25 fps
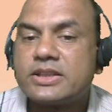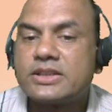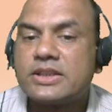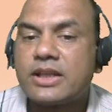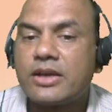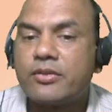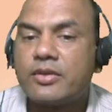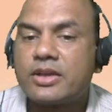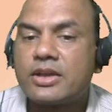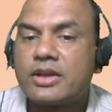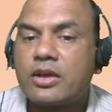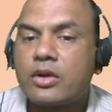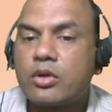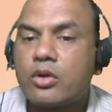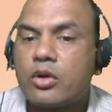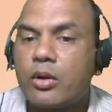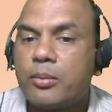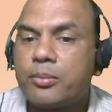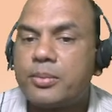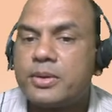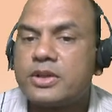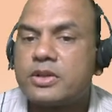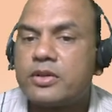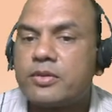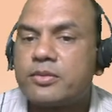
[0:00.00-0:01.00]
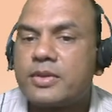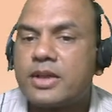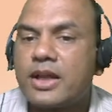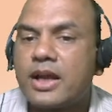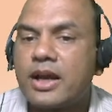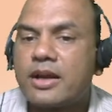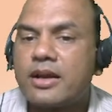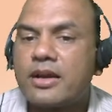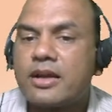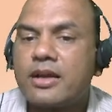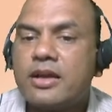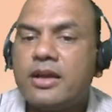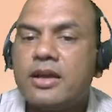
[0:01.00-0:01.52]
having the copies of
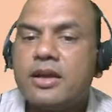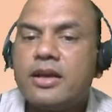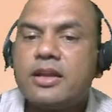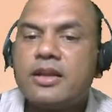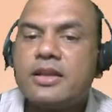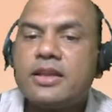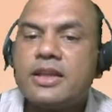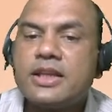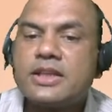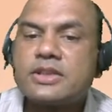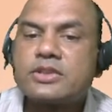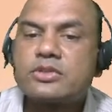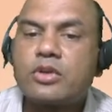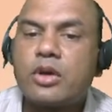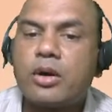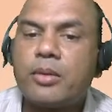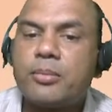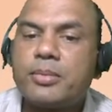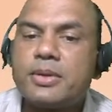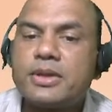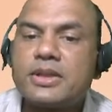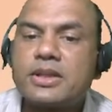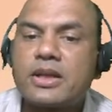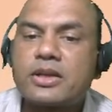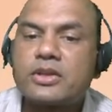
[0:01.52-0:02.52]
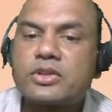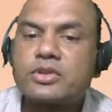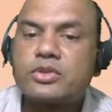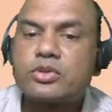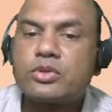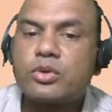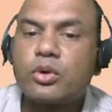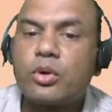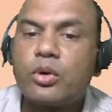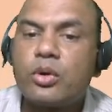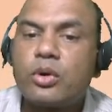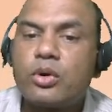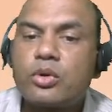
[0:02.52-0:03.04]
that. These copies are
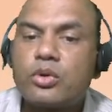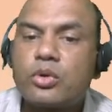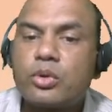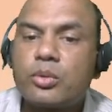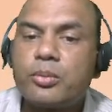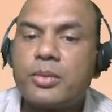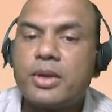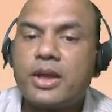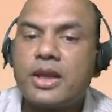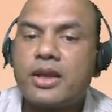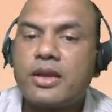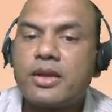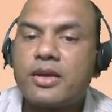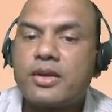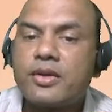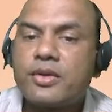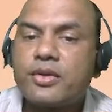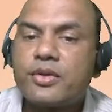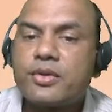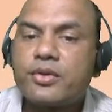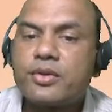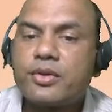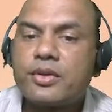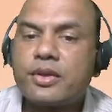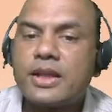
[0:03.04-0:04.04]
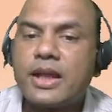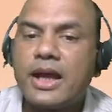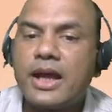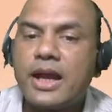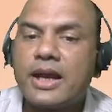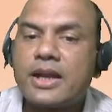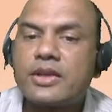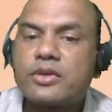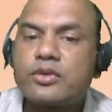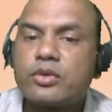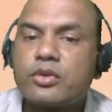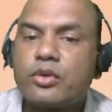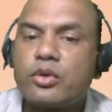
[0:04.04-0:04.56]
sold to me. So
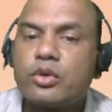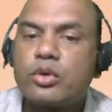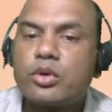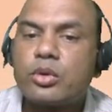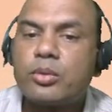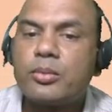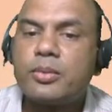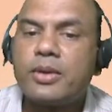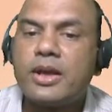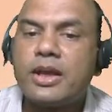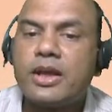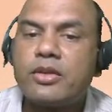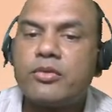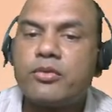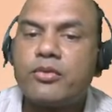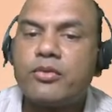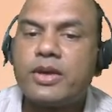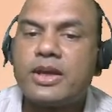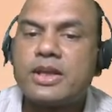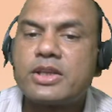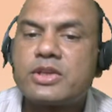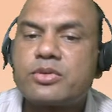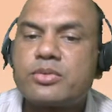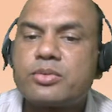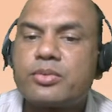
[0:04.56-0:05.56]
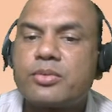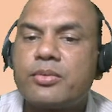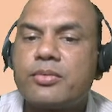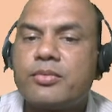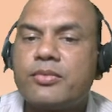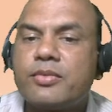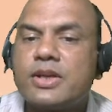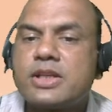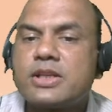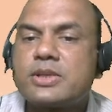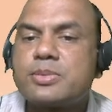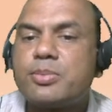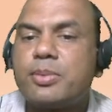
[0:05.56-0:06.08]
that is sold to me in
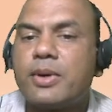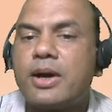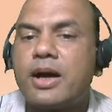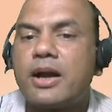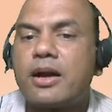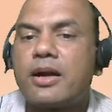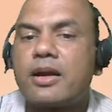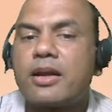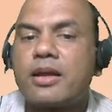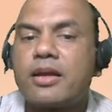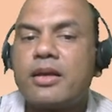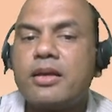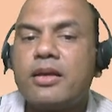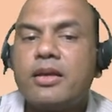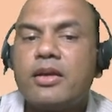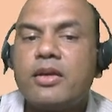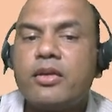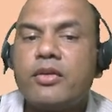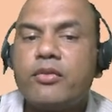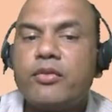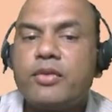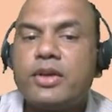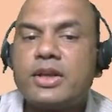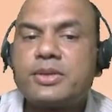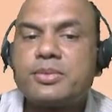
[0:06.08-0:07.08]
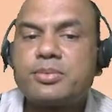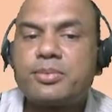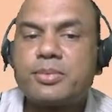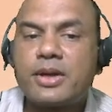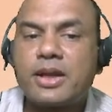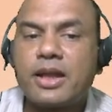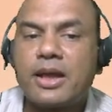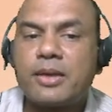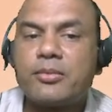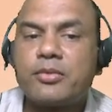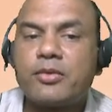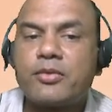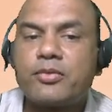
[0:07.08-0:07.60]
which part? Which
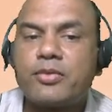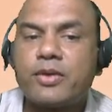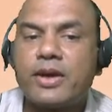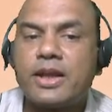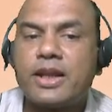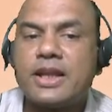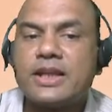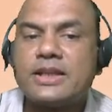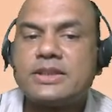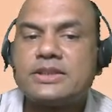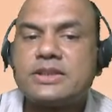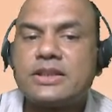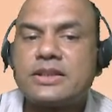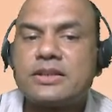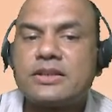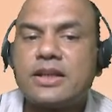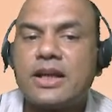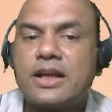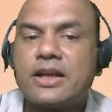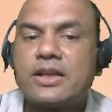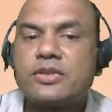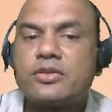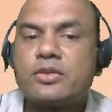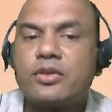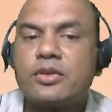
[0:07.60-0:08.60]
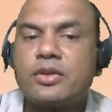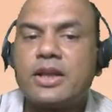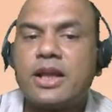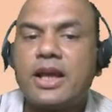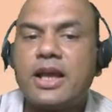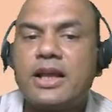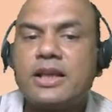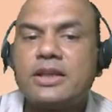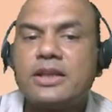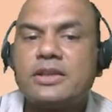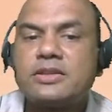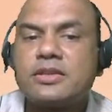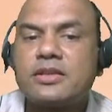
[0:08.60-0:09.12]
type of financing? That is known
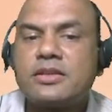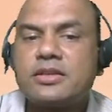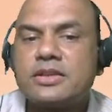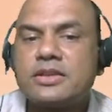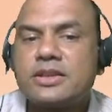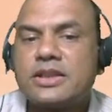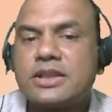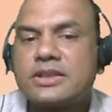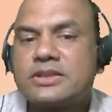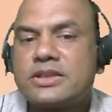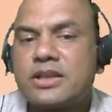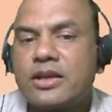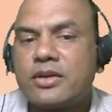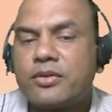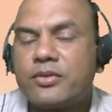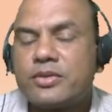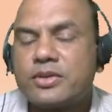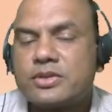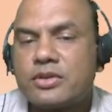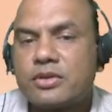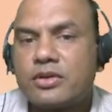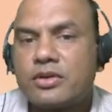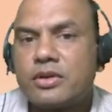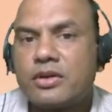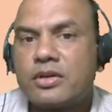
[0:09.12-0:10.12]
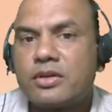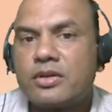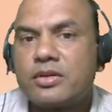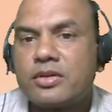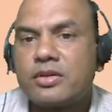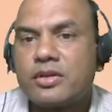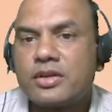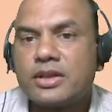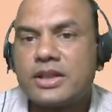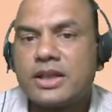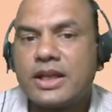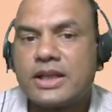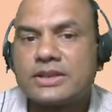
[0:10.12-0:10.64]
as, just now we saw,
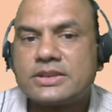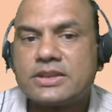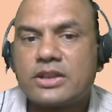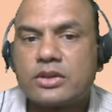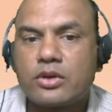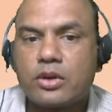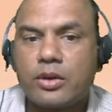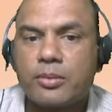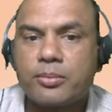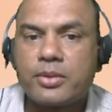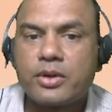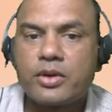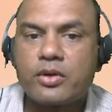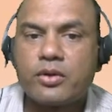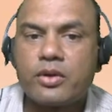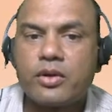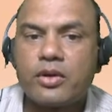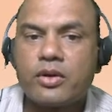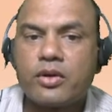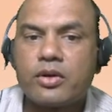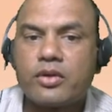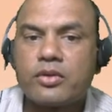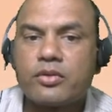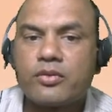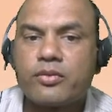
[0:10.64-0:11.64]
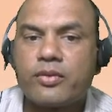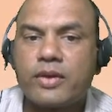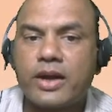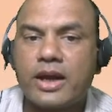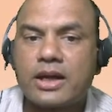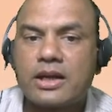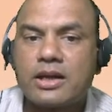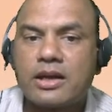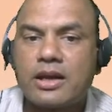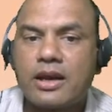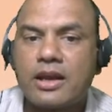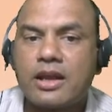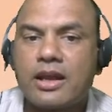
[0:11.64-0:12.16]
that's the topic going on,
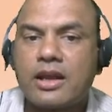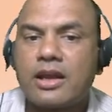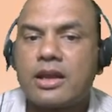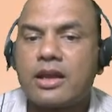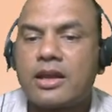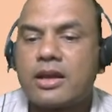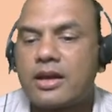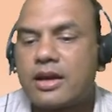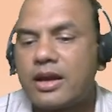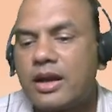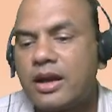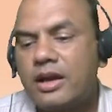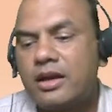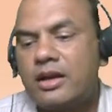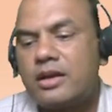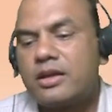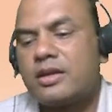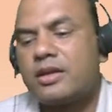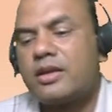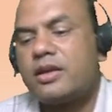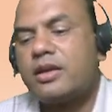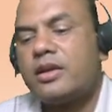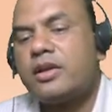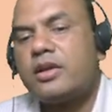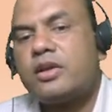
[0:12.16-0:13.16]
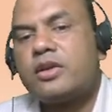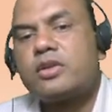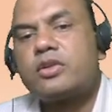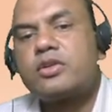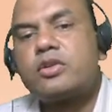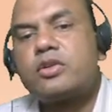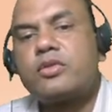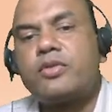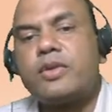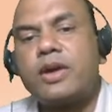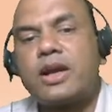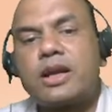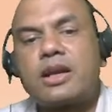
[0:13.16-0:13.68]
factoring, right?
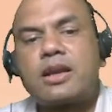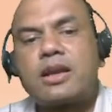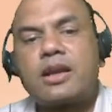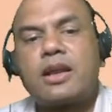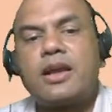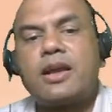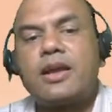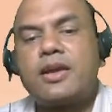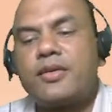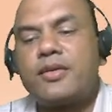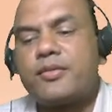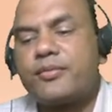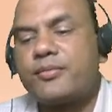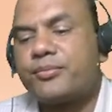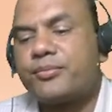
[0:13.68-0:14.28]
So factoring.